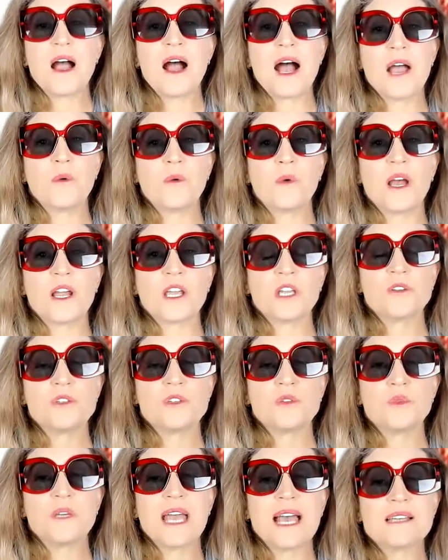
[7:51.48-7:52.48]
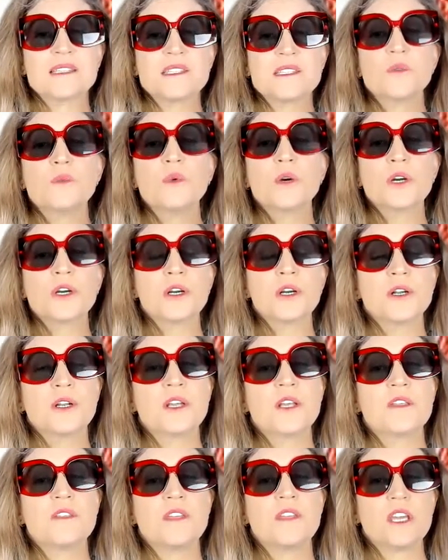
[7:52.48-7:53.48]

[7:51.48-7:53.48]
I want you to guess a word